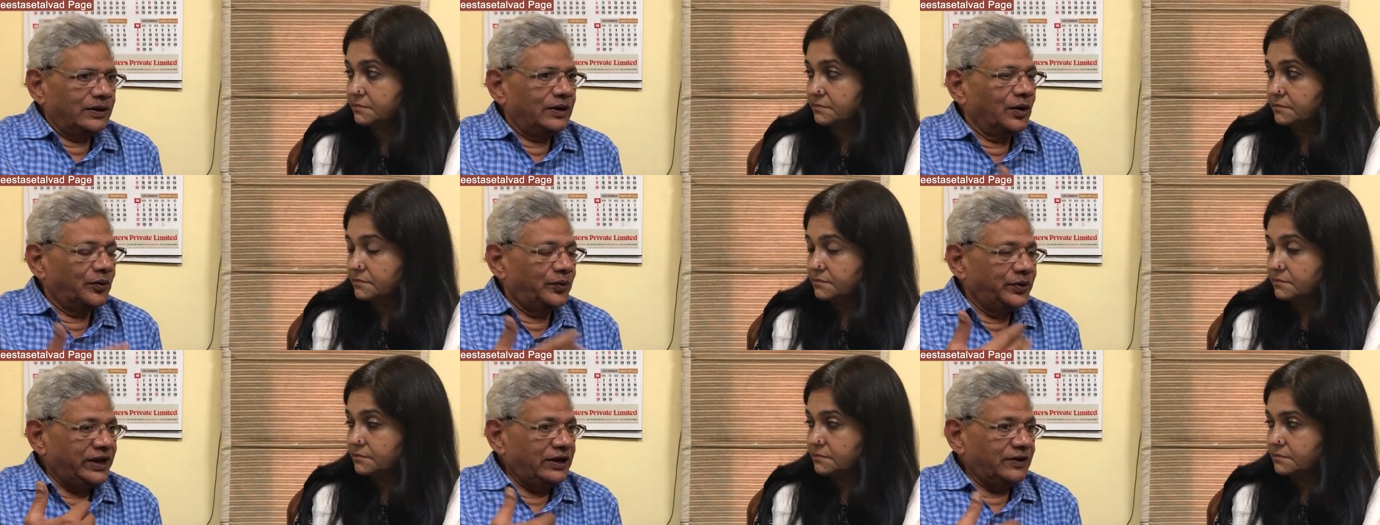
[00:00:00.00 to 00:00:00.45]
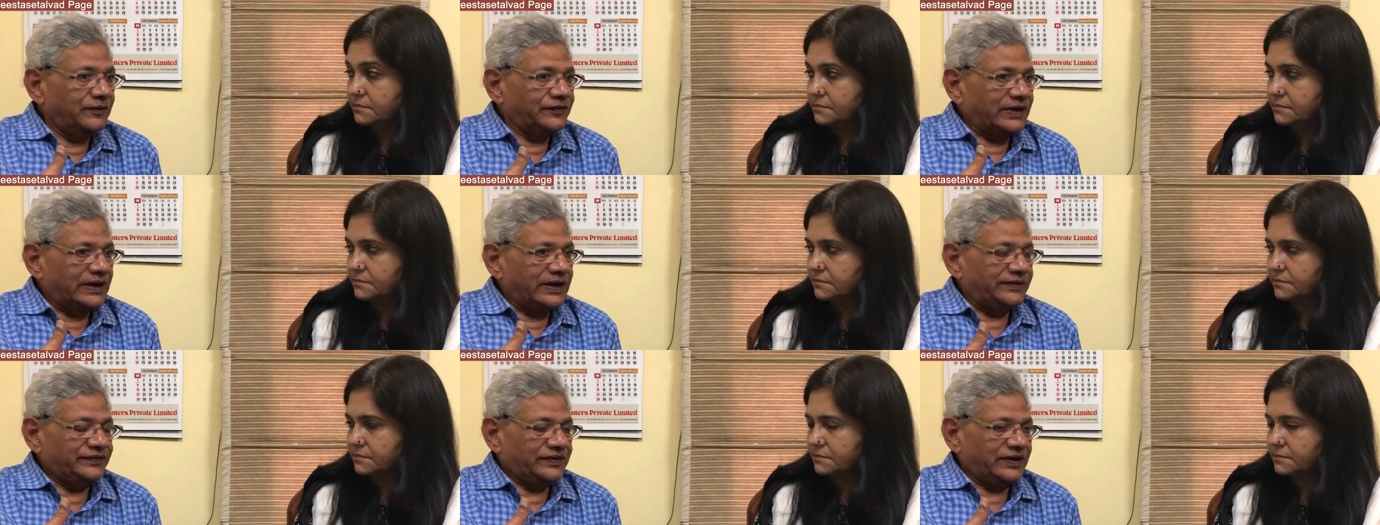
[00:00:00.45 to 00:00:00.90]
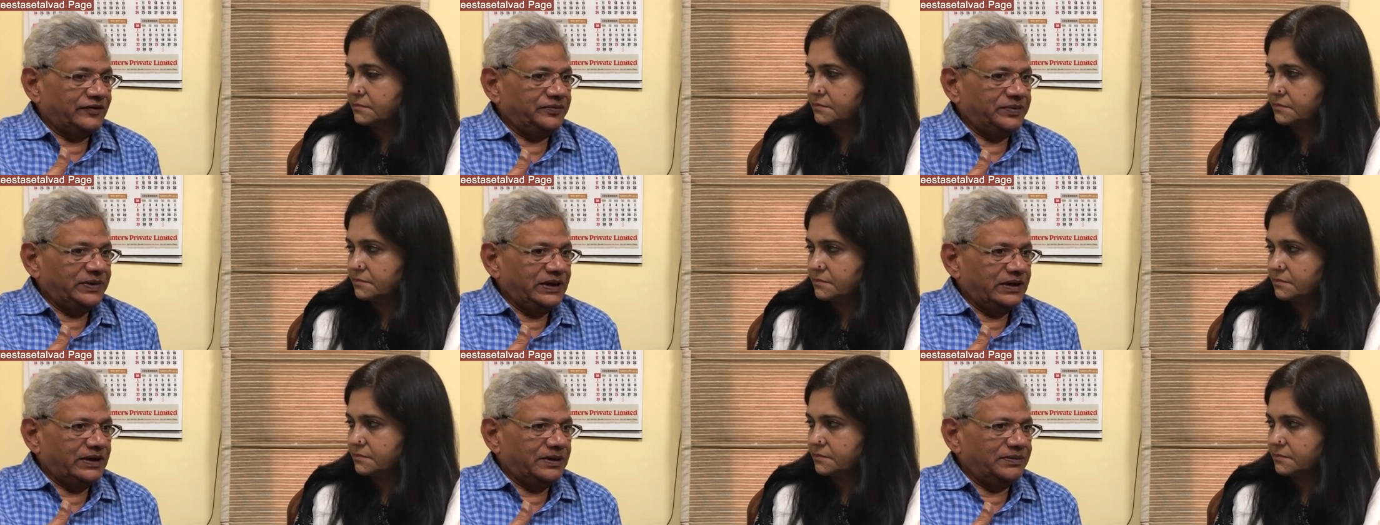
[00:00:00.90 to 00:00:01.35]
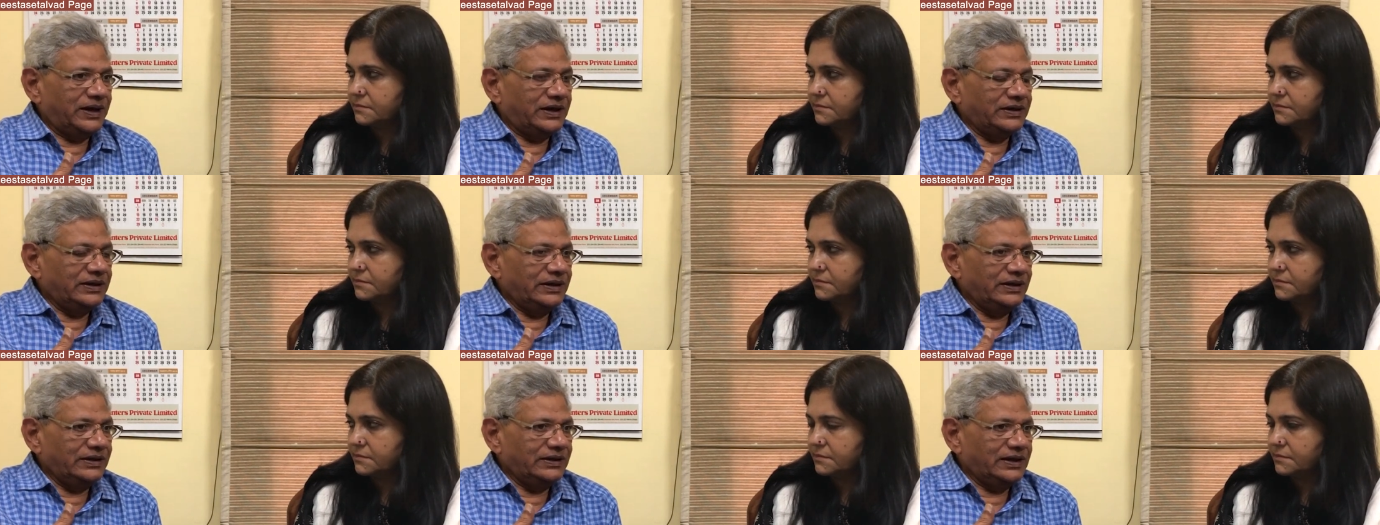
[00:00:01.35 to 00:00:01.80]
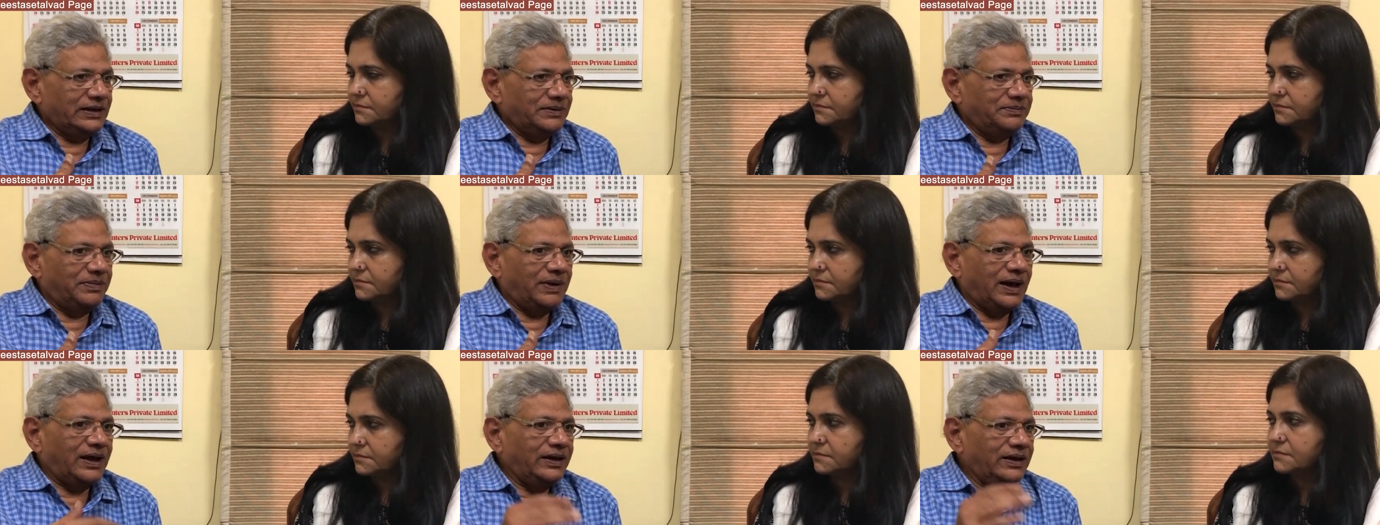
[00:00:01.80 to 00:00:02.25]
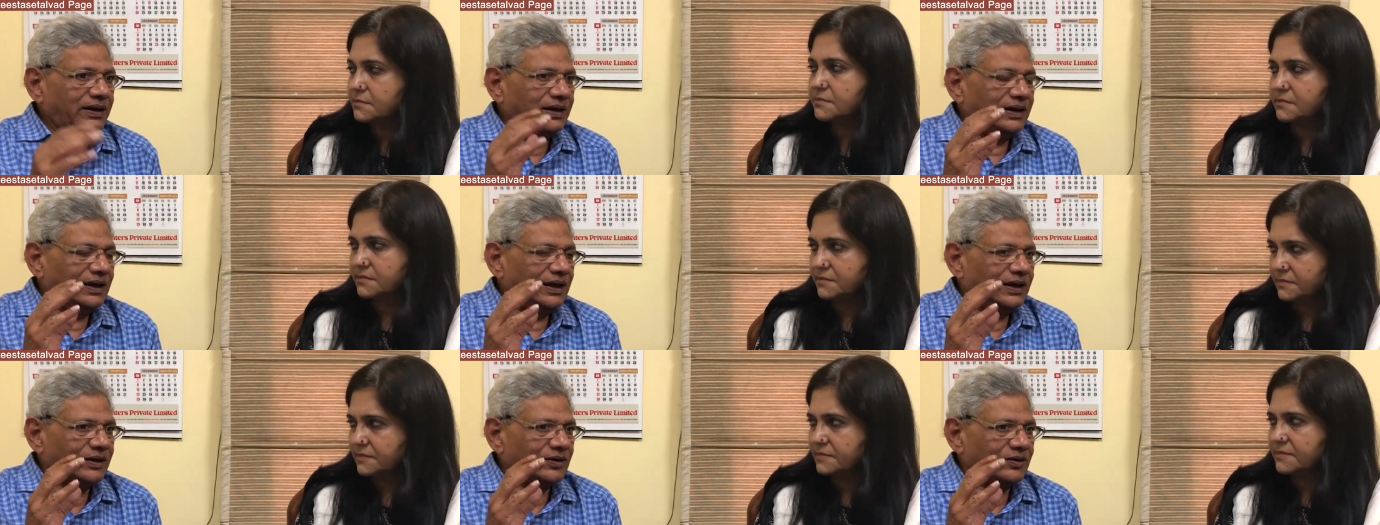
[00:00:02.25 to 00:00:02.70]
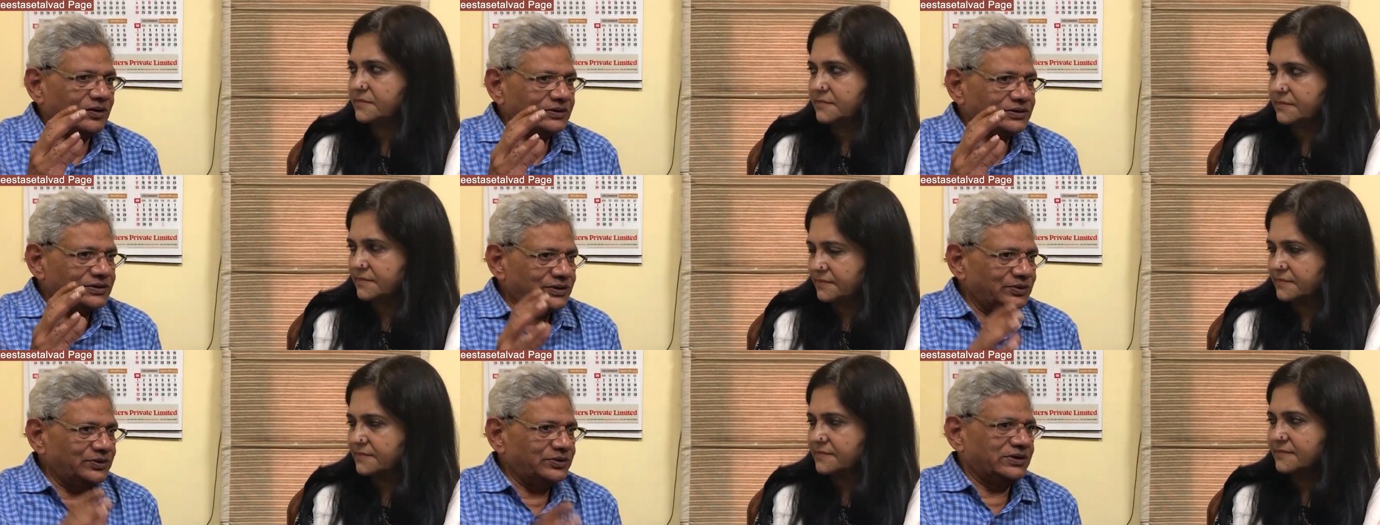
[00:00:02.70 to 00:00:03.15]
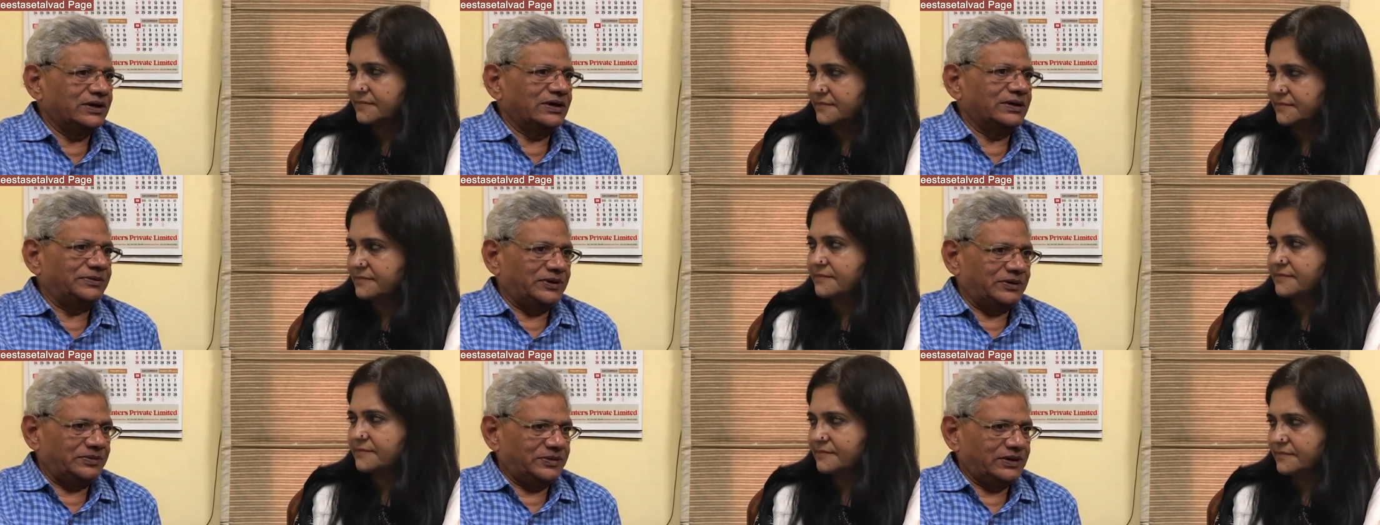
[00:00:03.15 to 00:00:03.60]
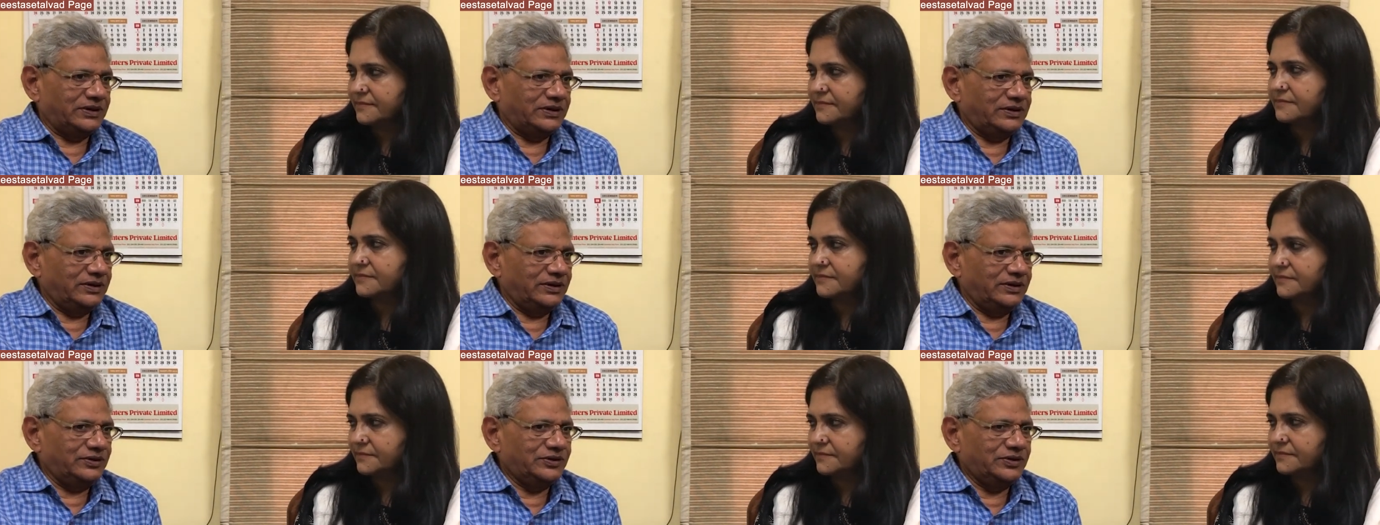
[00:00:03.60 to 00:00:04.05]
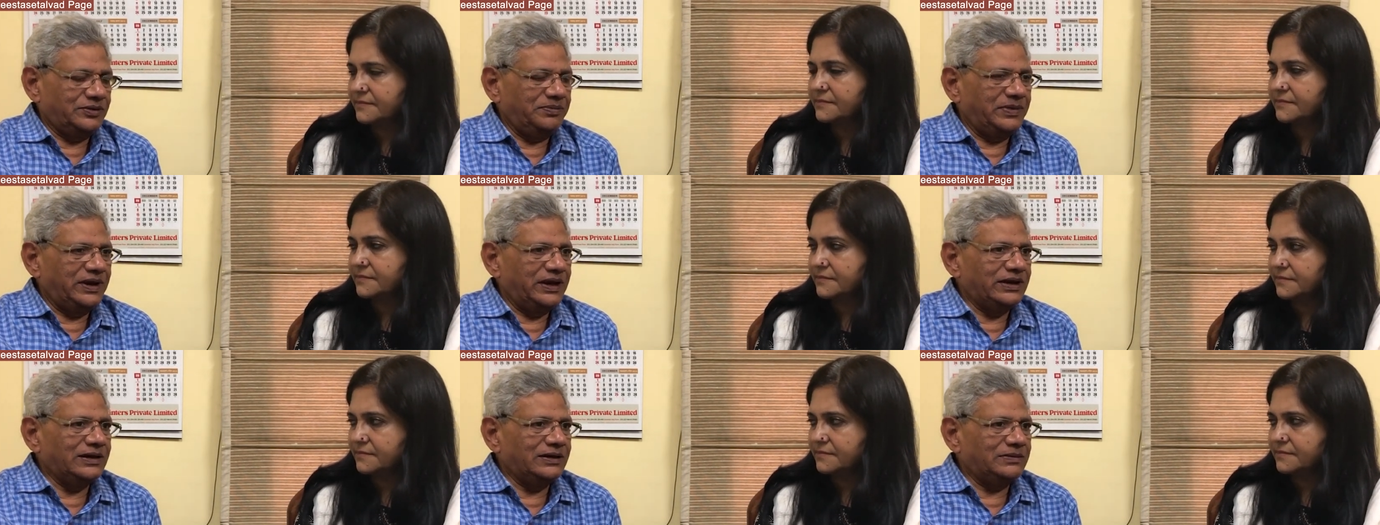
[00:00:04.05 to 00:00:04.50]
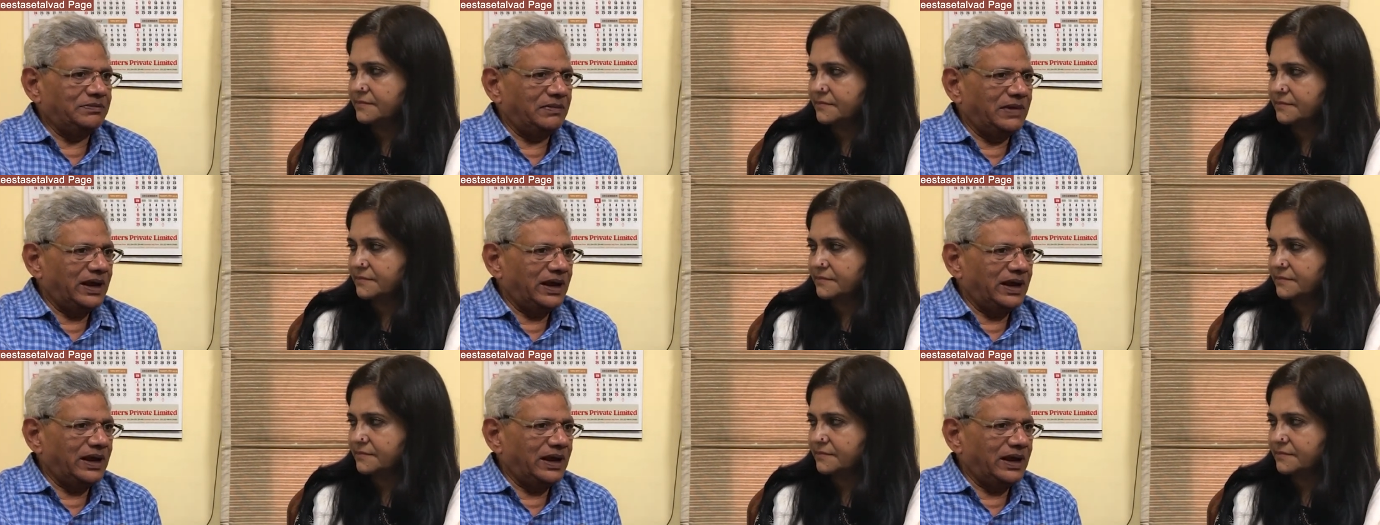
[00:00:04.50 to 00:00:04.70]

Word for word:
Speaker 1: No, we of the left have been demanding that by a constitutional amendment, you should make it